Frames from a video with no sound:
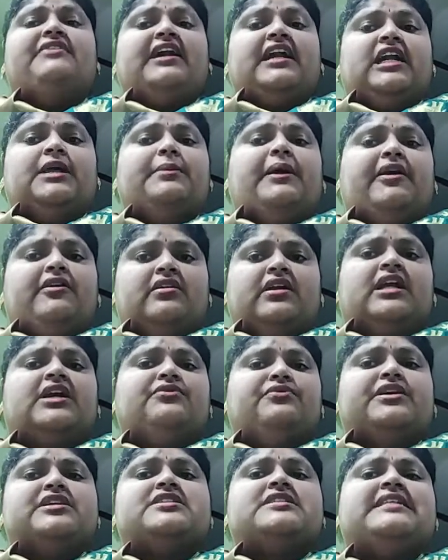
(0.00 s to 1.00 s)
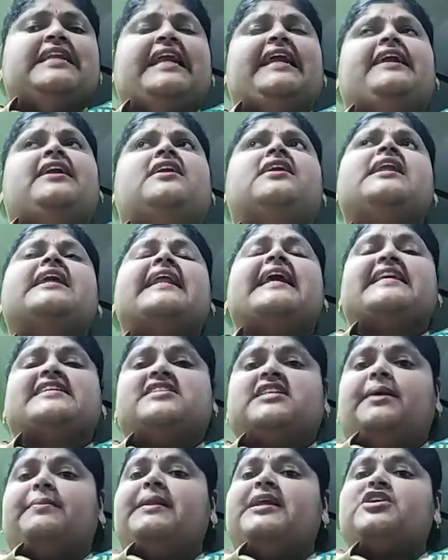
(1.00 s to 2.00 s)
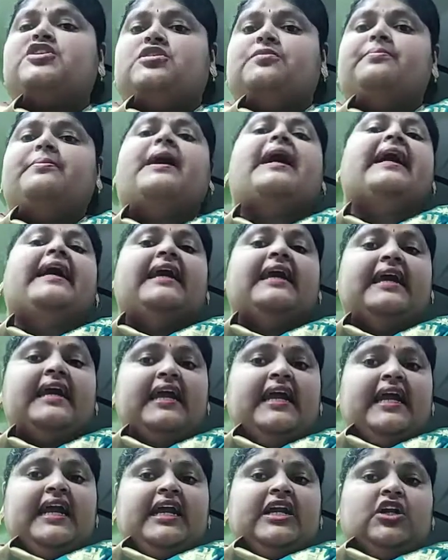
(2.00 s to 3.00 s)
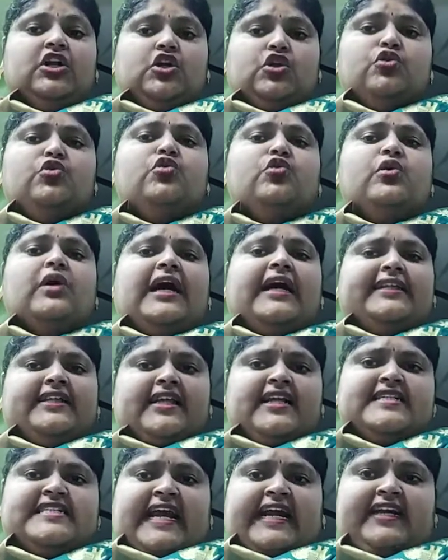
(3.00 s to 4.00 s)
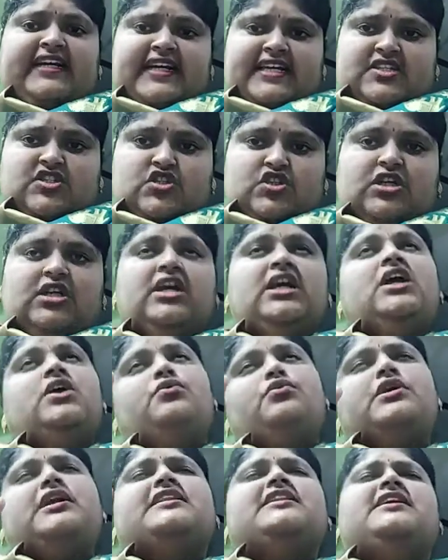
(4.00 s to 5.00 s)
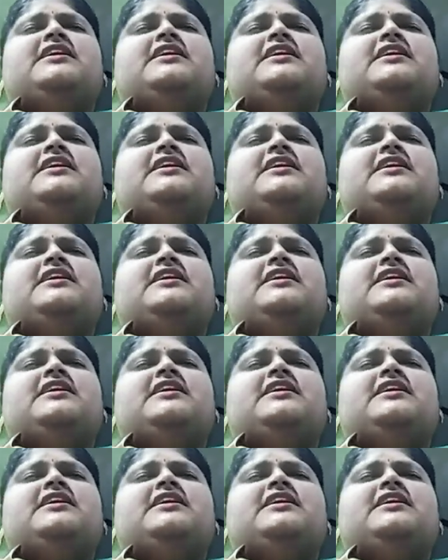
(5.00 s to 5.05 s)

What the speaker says: antibiotic was later established by two other scientists. What are